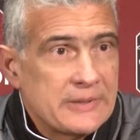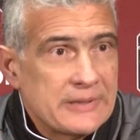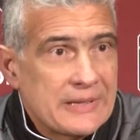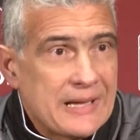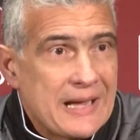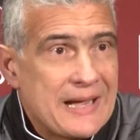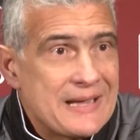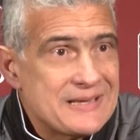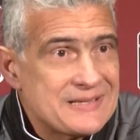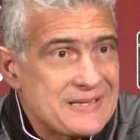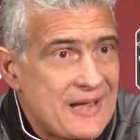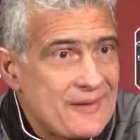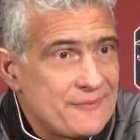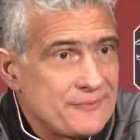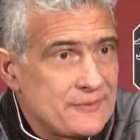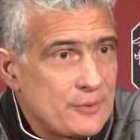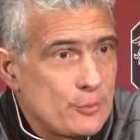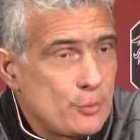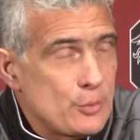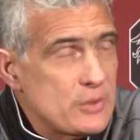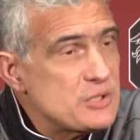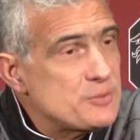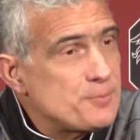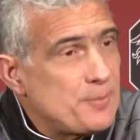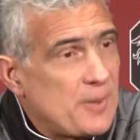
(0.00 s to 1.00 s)
guys have to
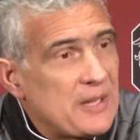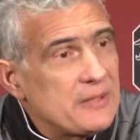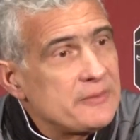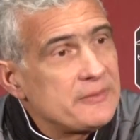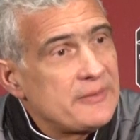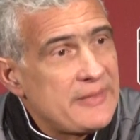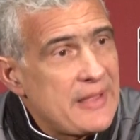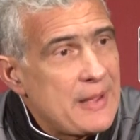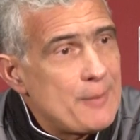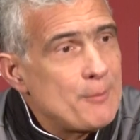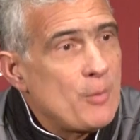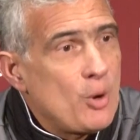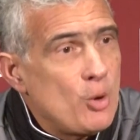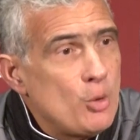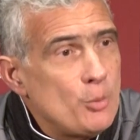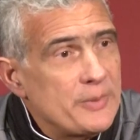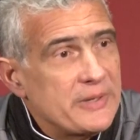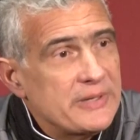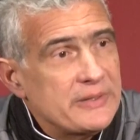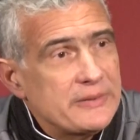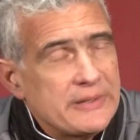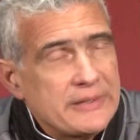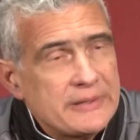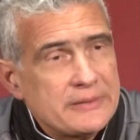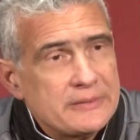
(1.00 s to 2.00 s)
respond to that
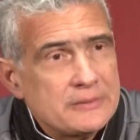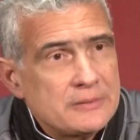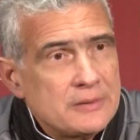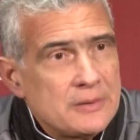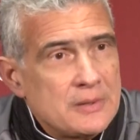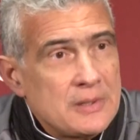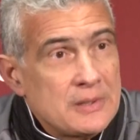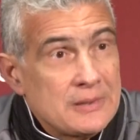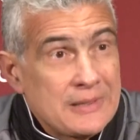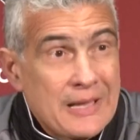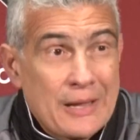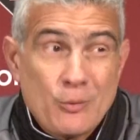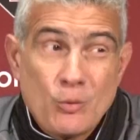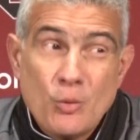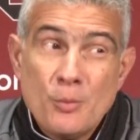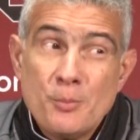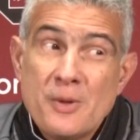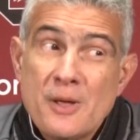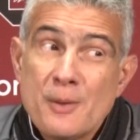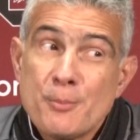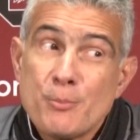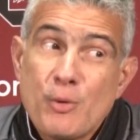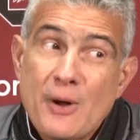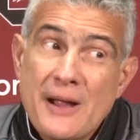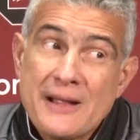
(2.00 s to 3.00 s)
moment. And, like, we'll
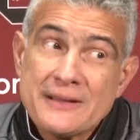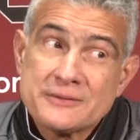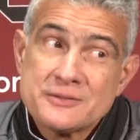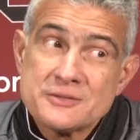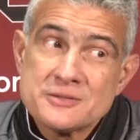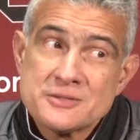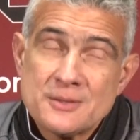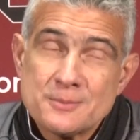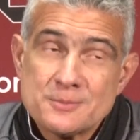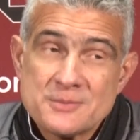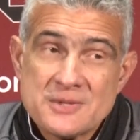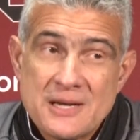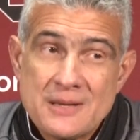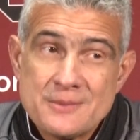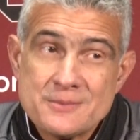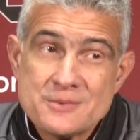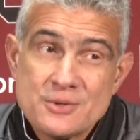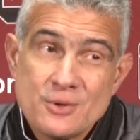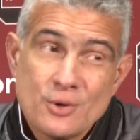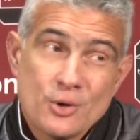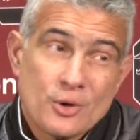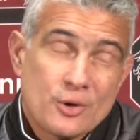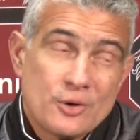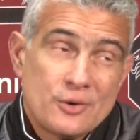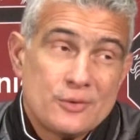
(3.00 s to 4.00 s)
be at practice sometimes,
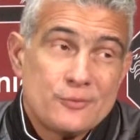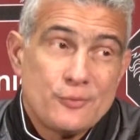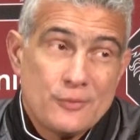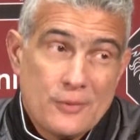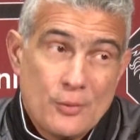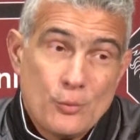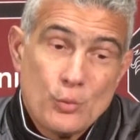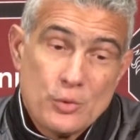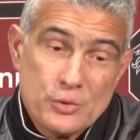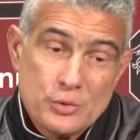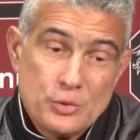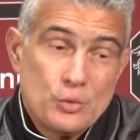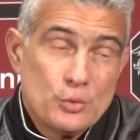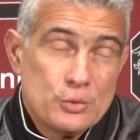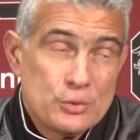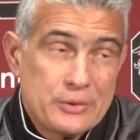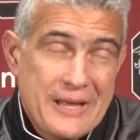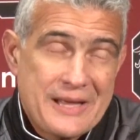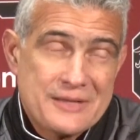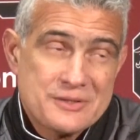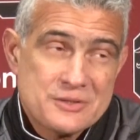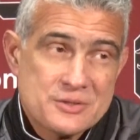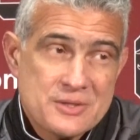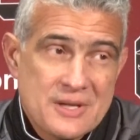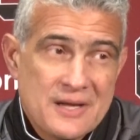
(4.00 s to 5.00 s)
and we're doing
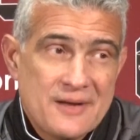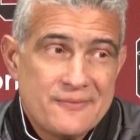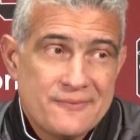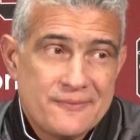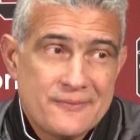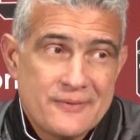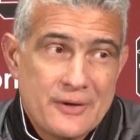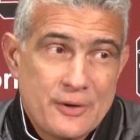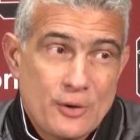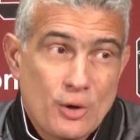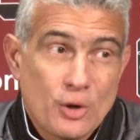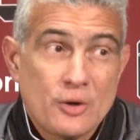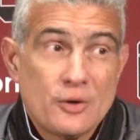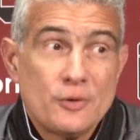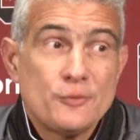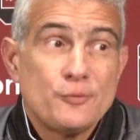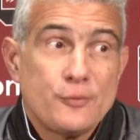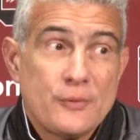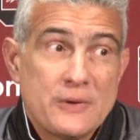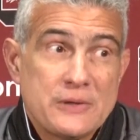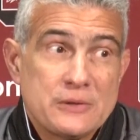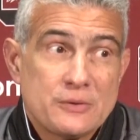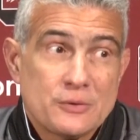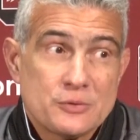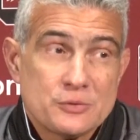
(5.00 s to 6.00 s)
that stuff, and our good
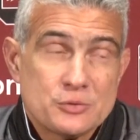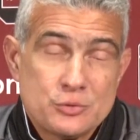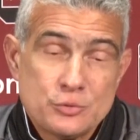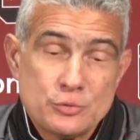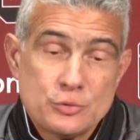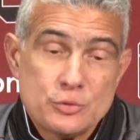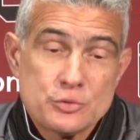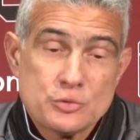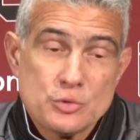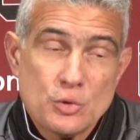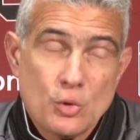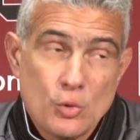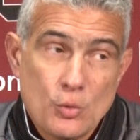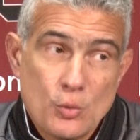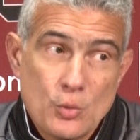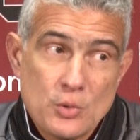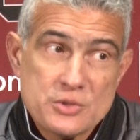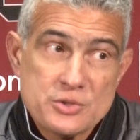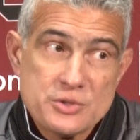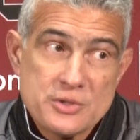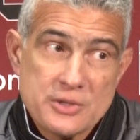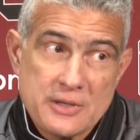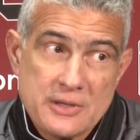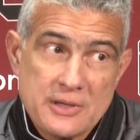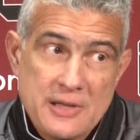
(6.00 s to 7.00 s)
free throw shooters are the
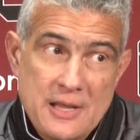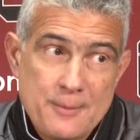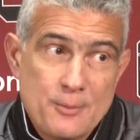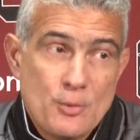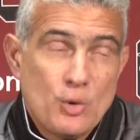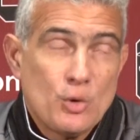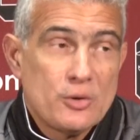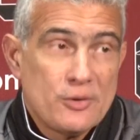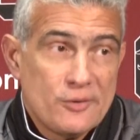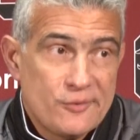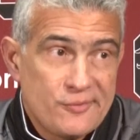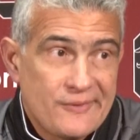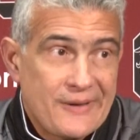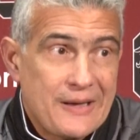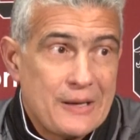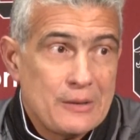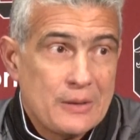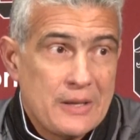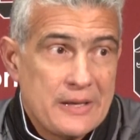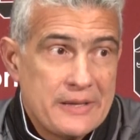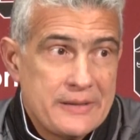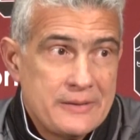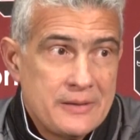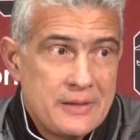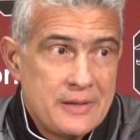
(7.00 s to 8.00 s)
ones that keep going to the foul
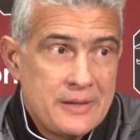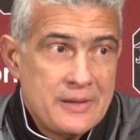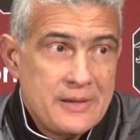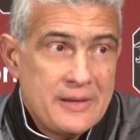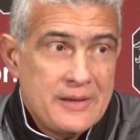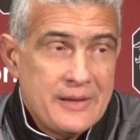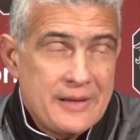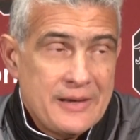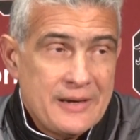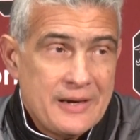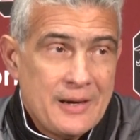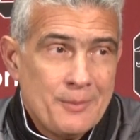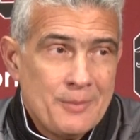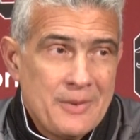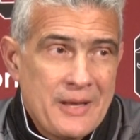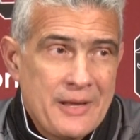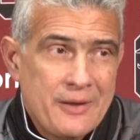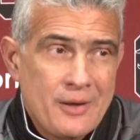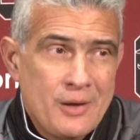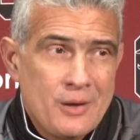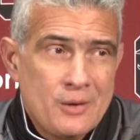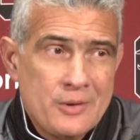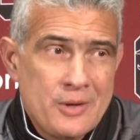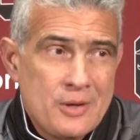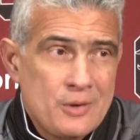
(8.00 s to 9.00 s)
line. And I'm like,
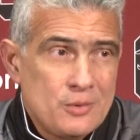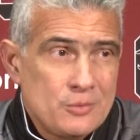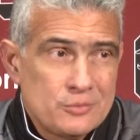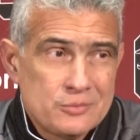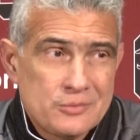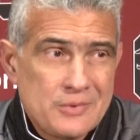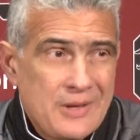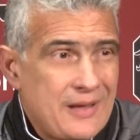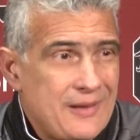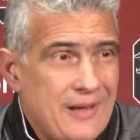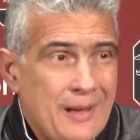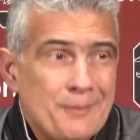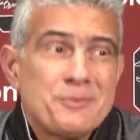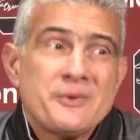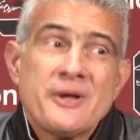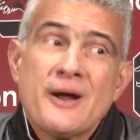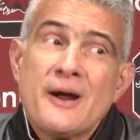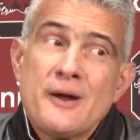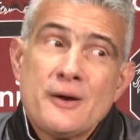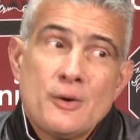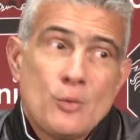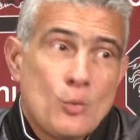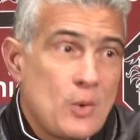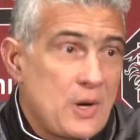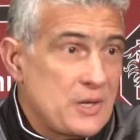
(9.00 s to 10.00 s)
yo, I'm
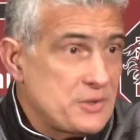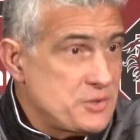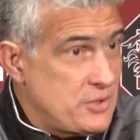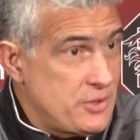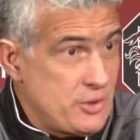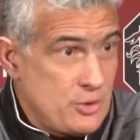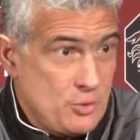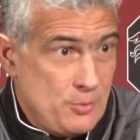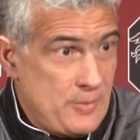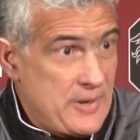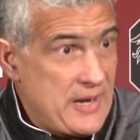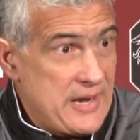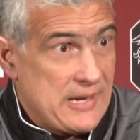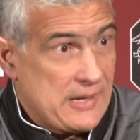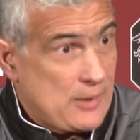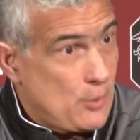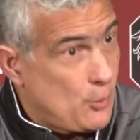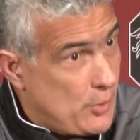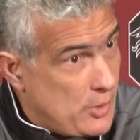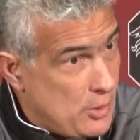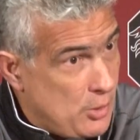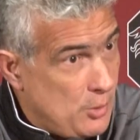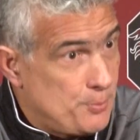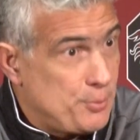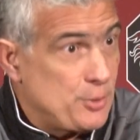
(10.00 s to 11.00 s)
tired of watching you make. Are
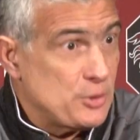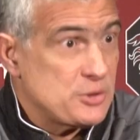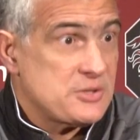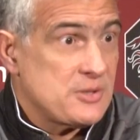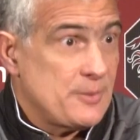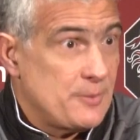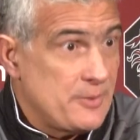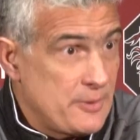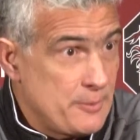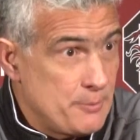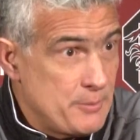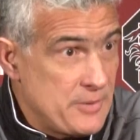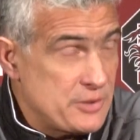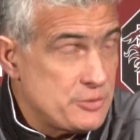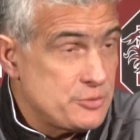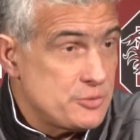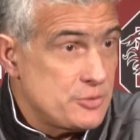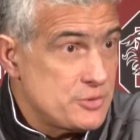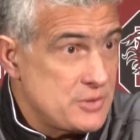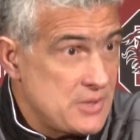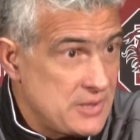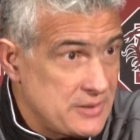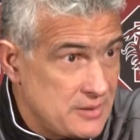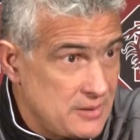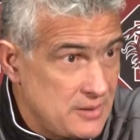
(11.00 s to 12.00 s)
we going to put some of the
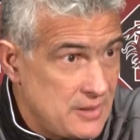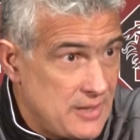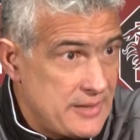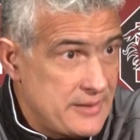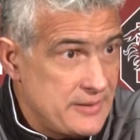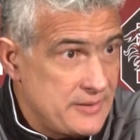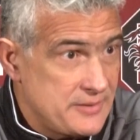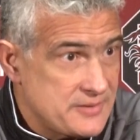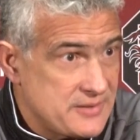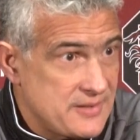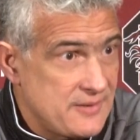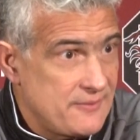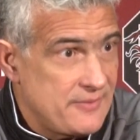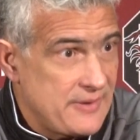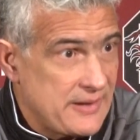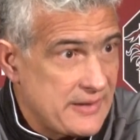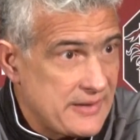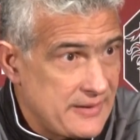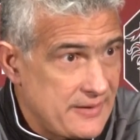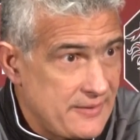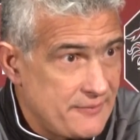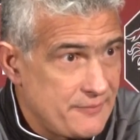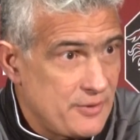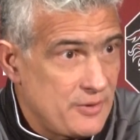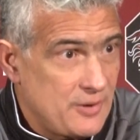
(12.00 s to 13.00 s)
missers on the line to see if they
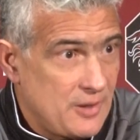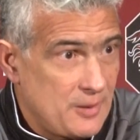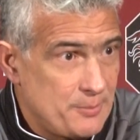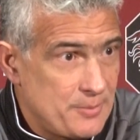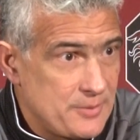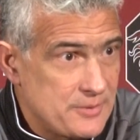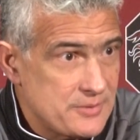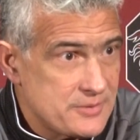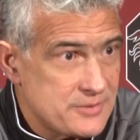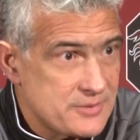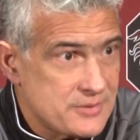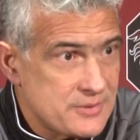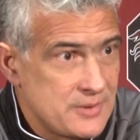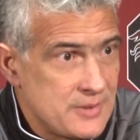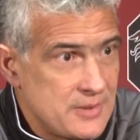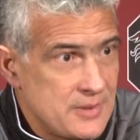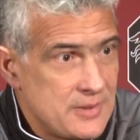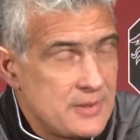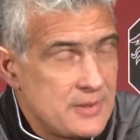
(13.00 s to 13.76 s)
can ever help us?